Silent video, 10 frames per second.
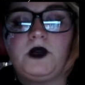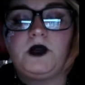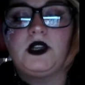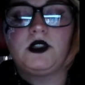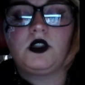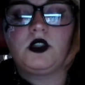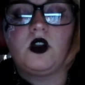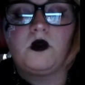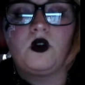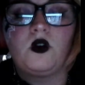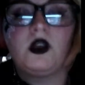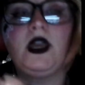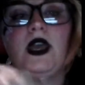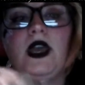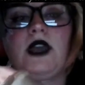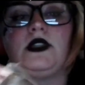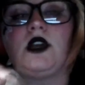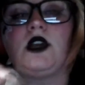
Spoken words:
with an airbrush, because it's cardboard,